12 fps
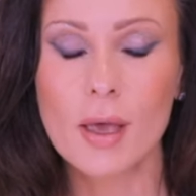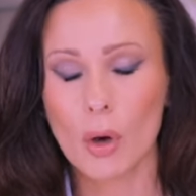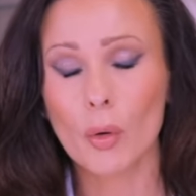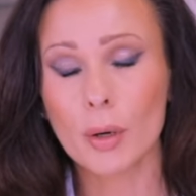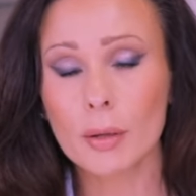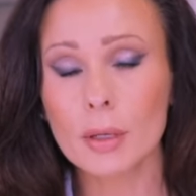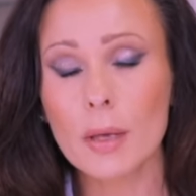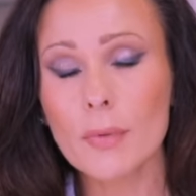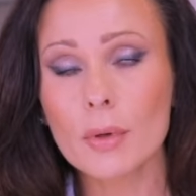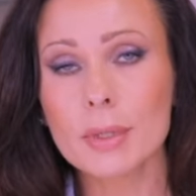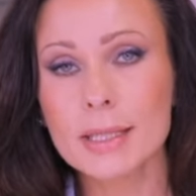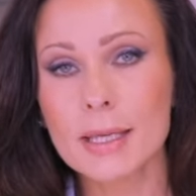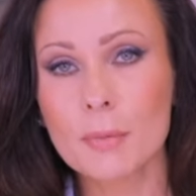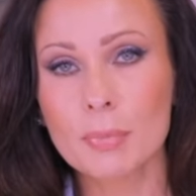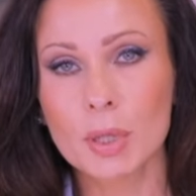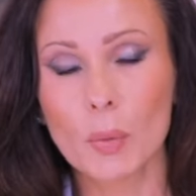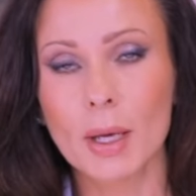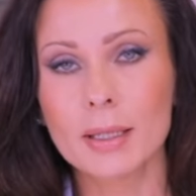Or I'll give you a
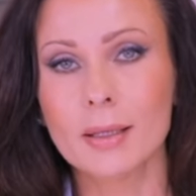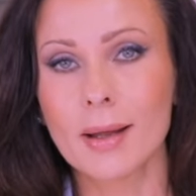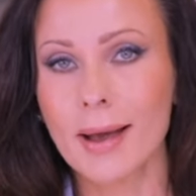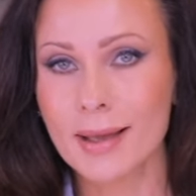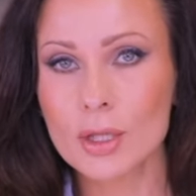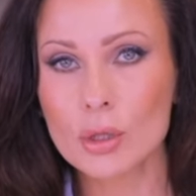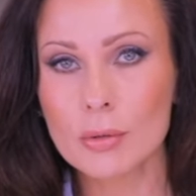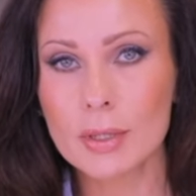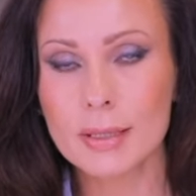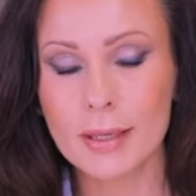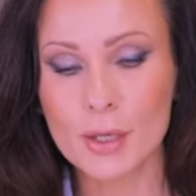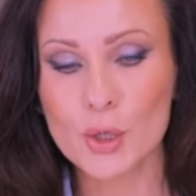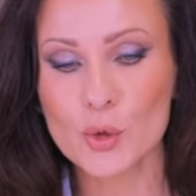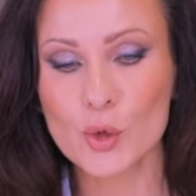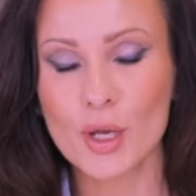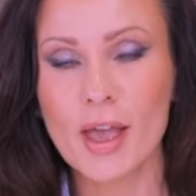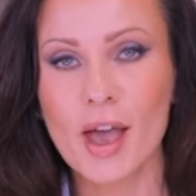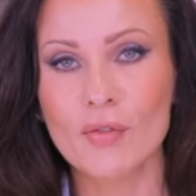tip, the way that I do it, I
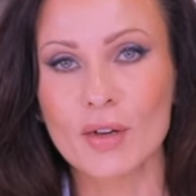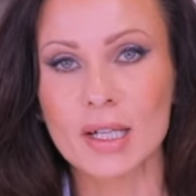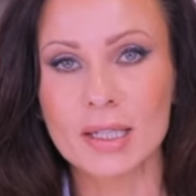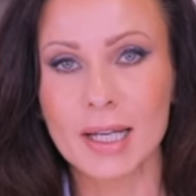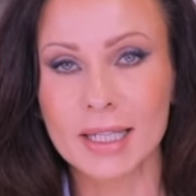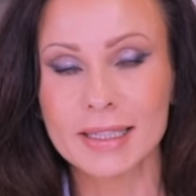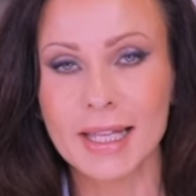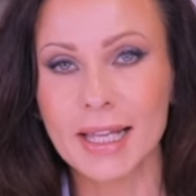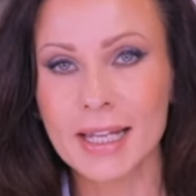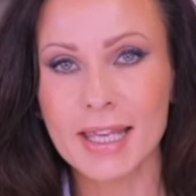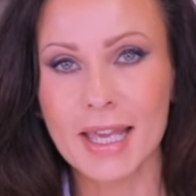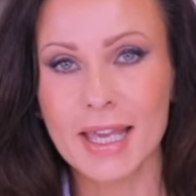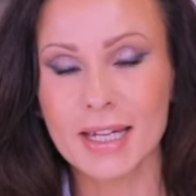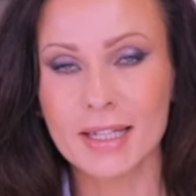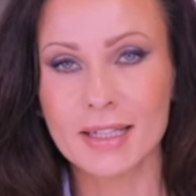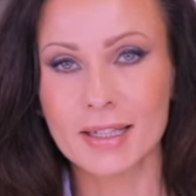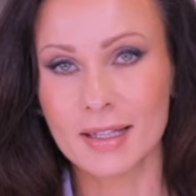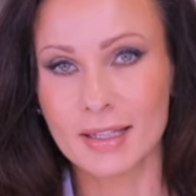usually have a
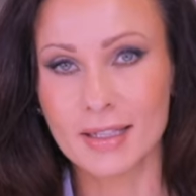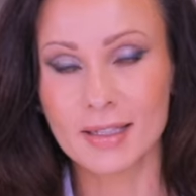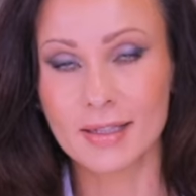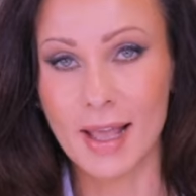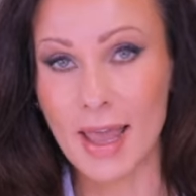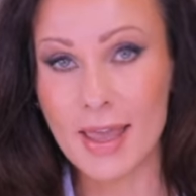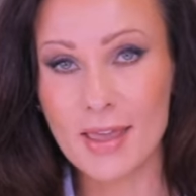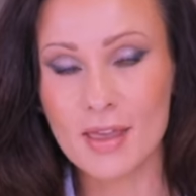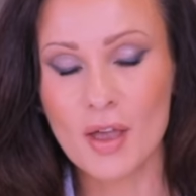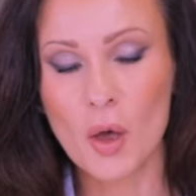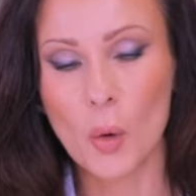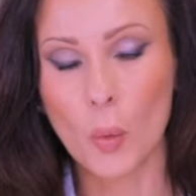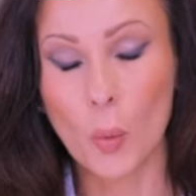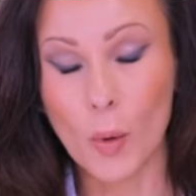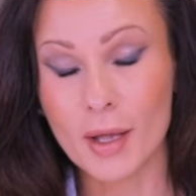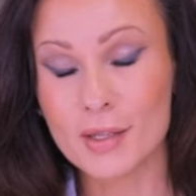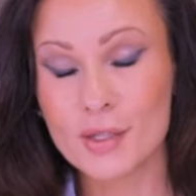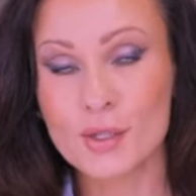dedicated day,
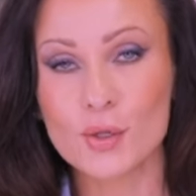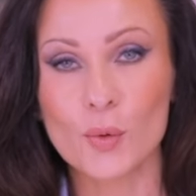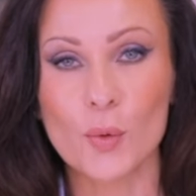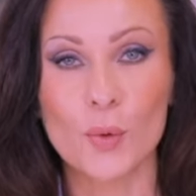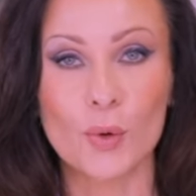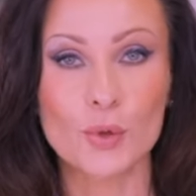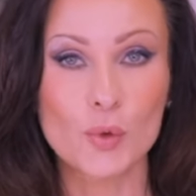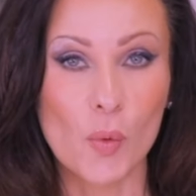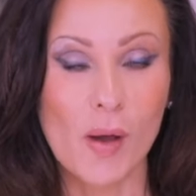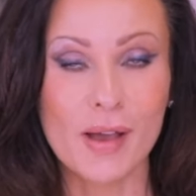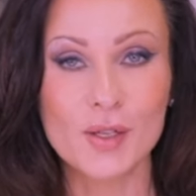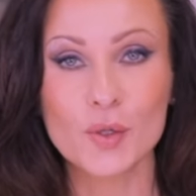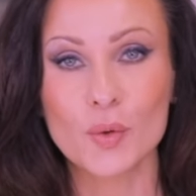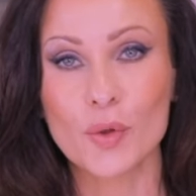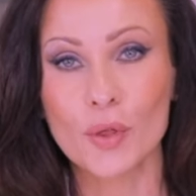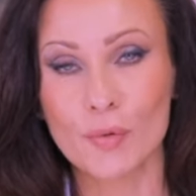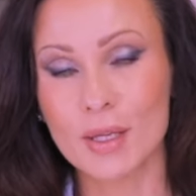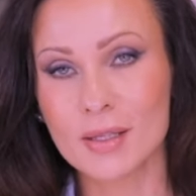once or twice or
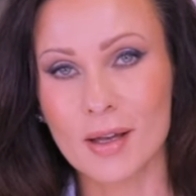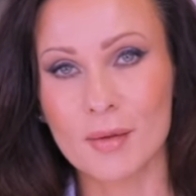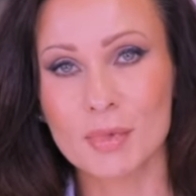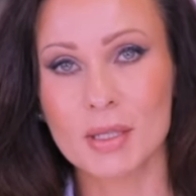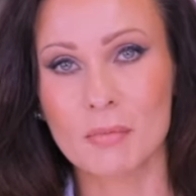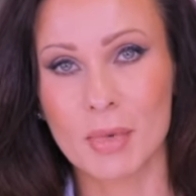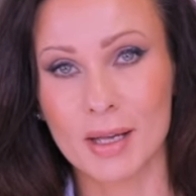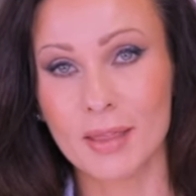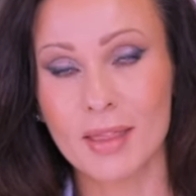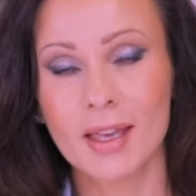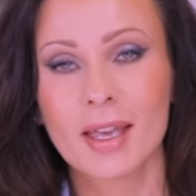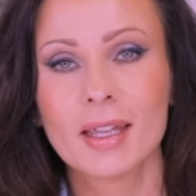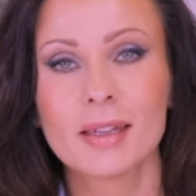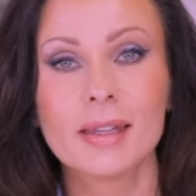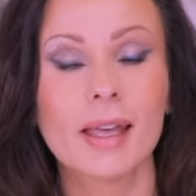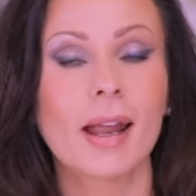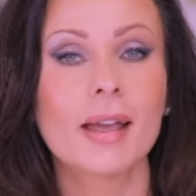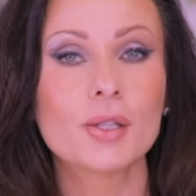three times a month,
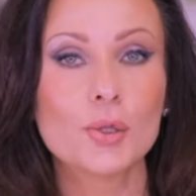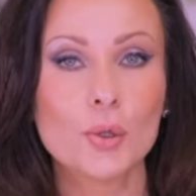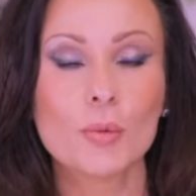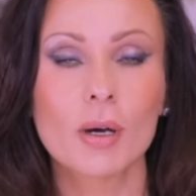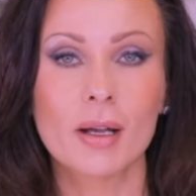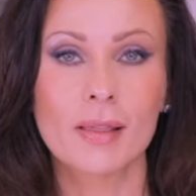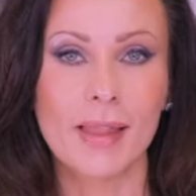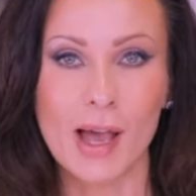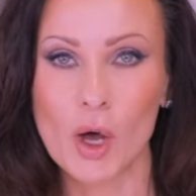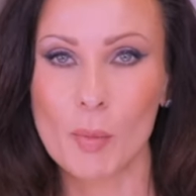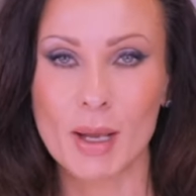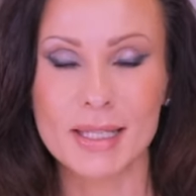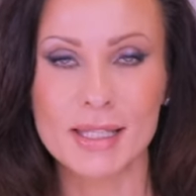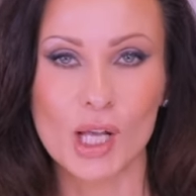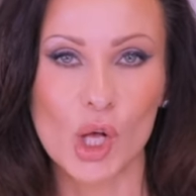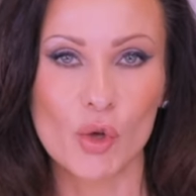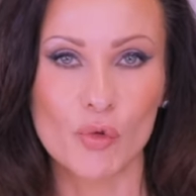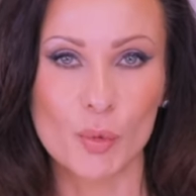that I do allow
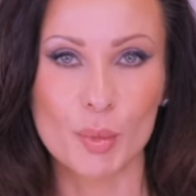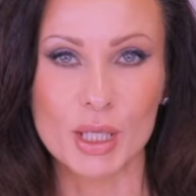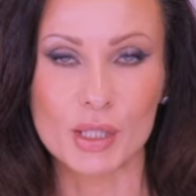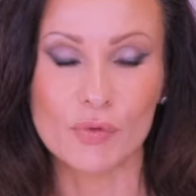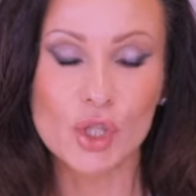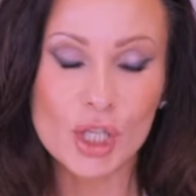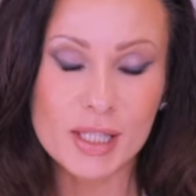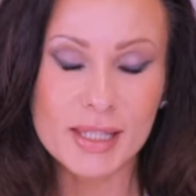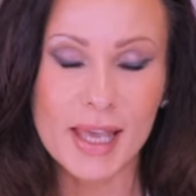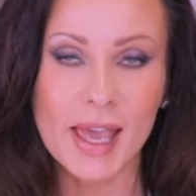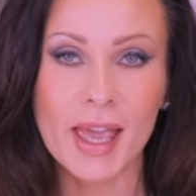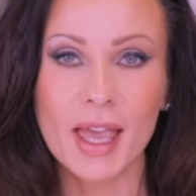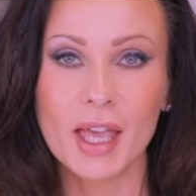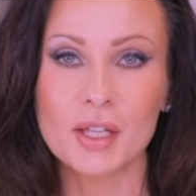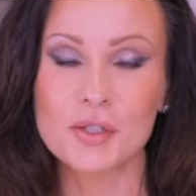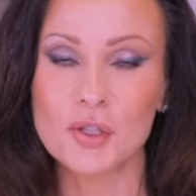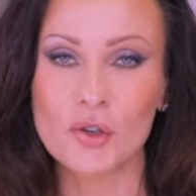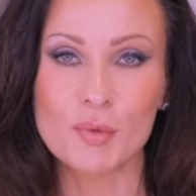myself a piece of cheesecake, a
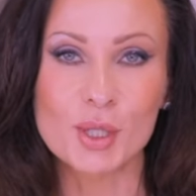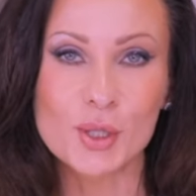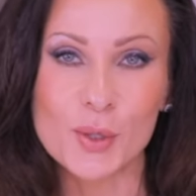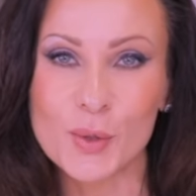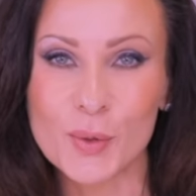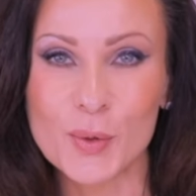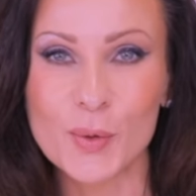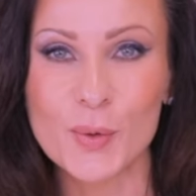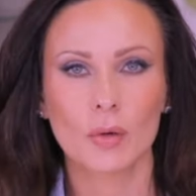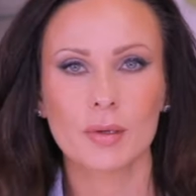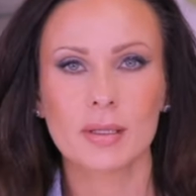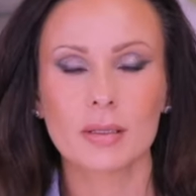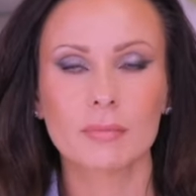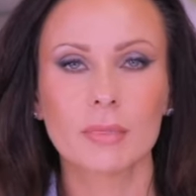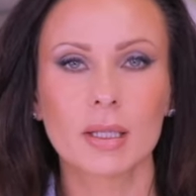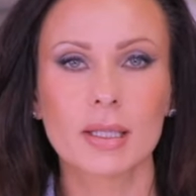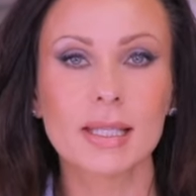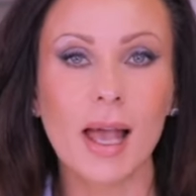tiramisu, or some
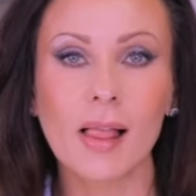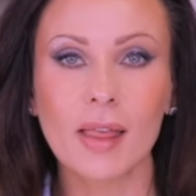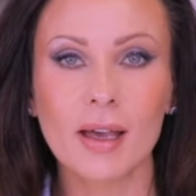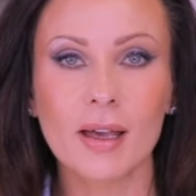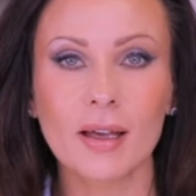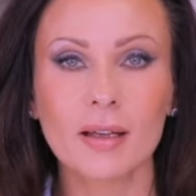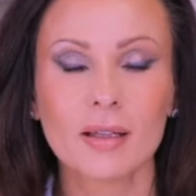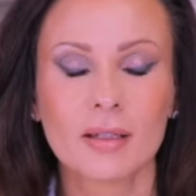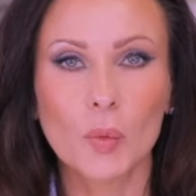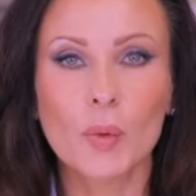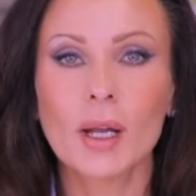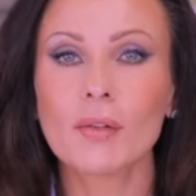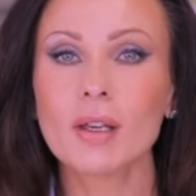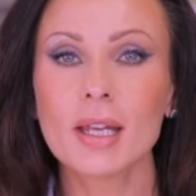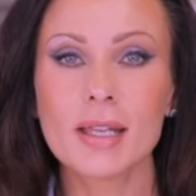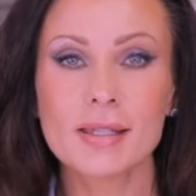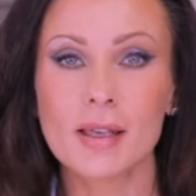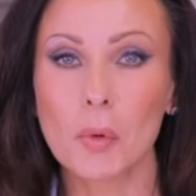Nutella, whatever it
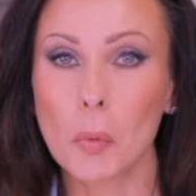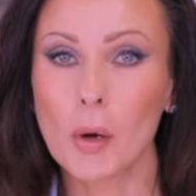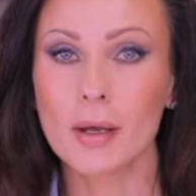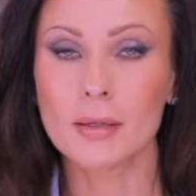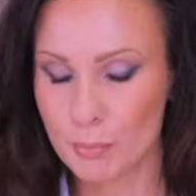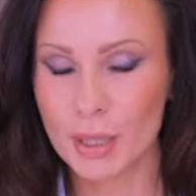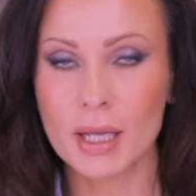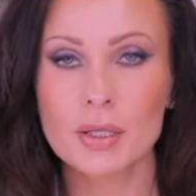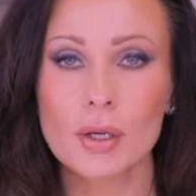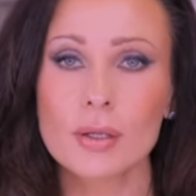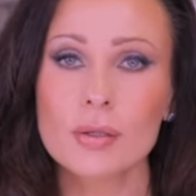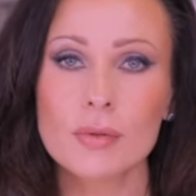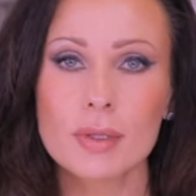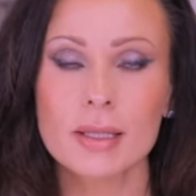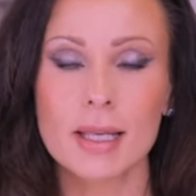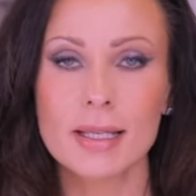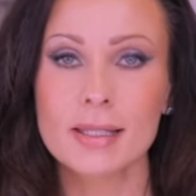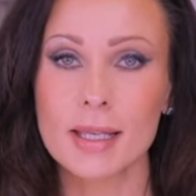is I want. But I don't do
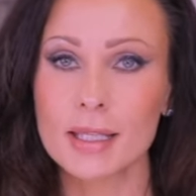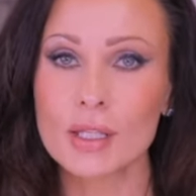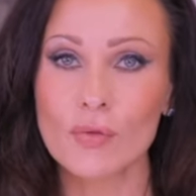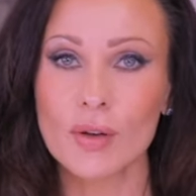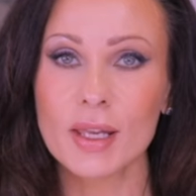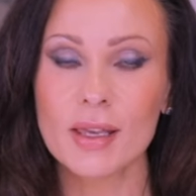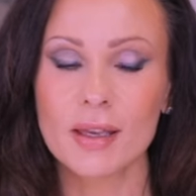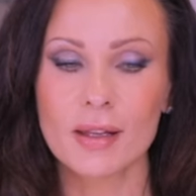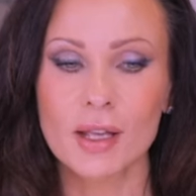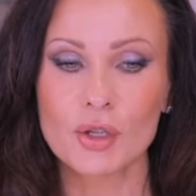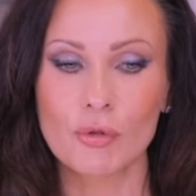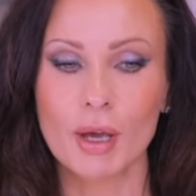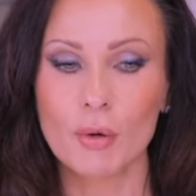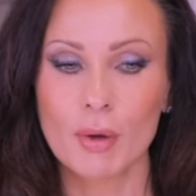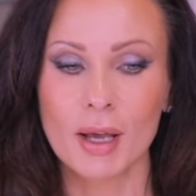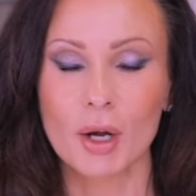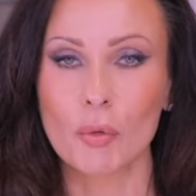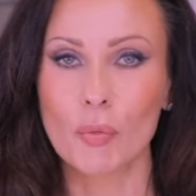it excessively, and I try to
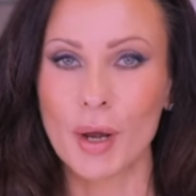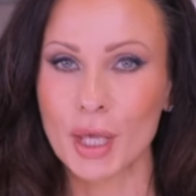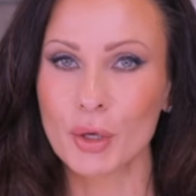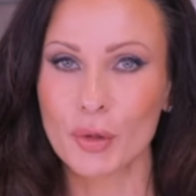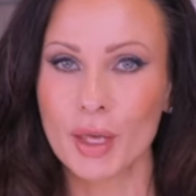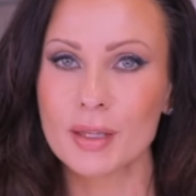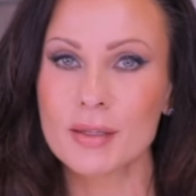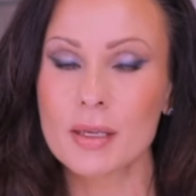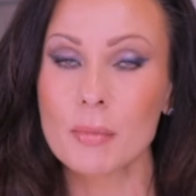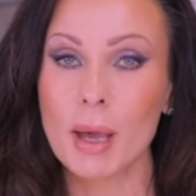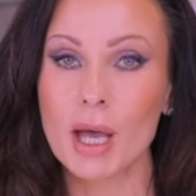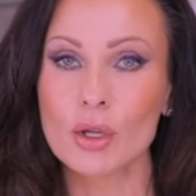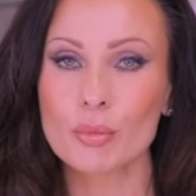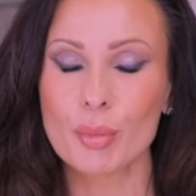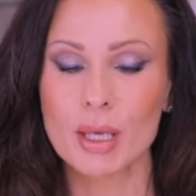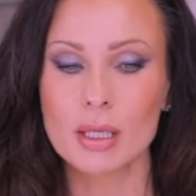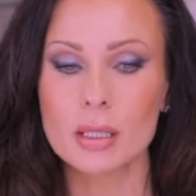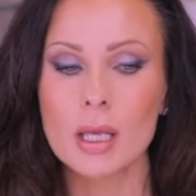kind of regulate the amount,
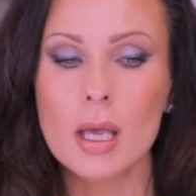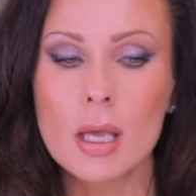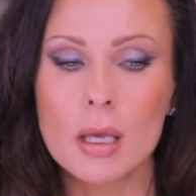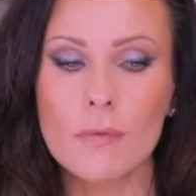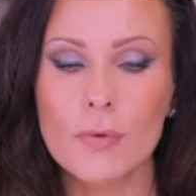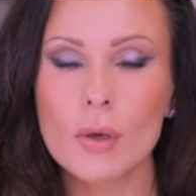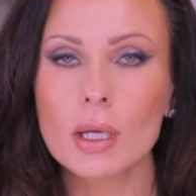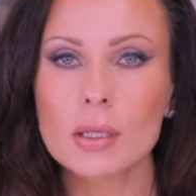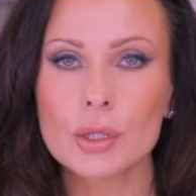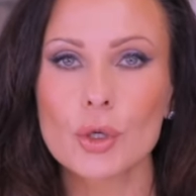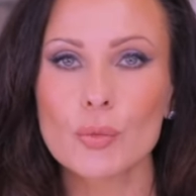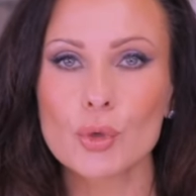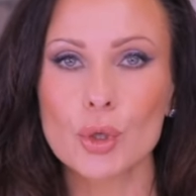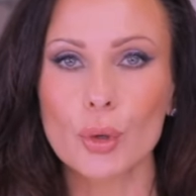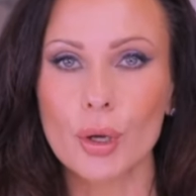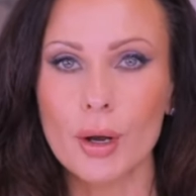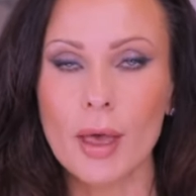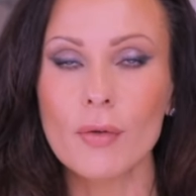because if you consume
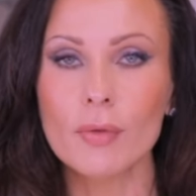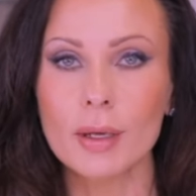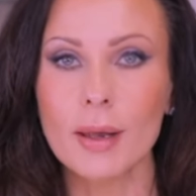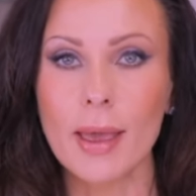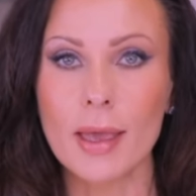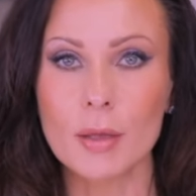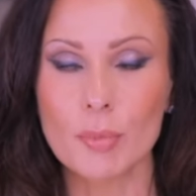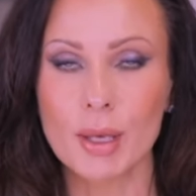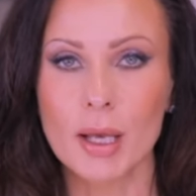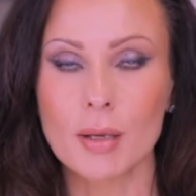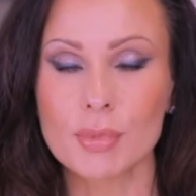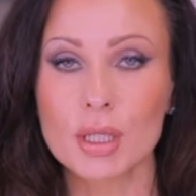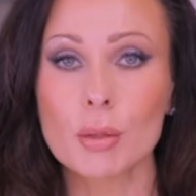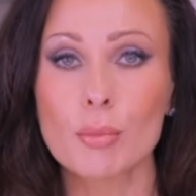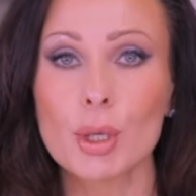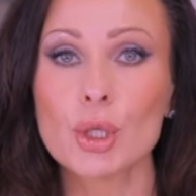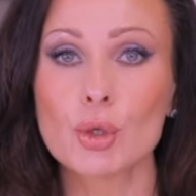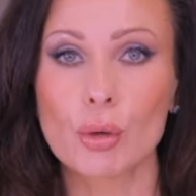sugar every day, it becomes
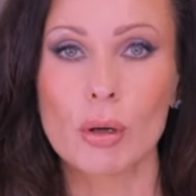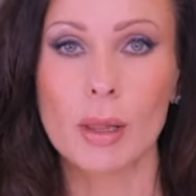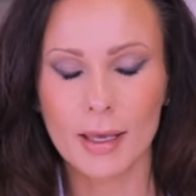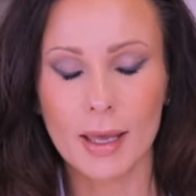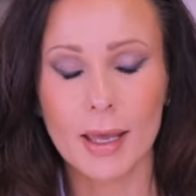habitual.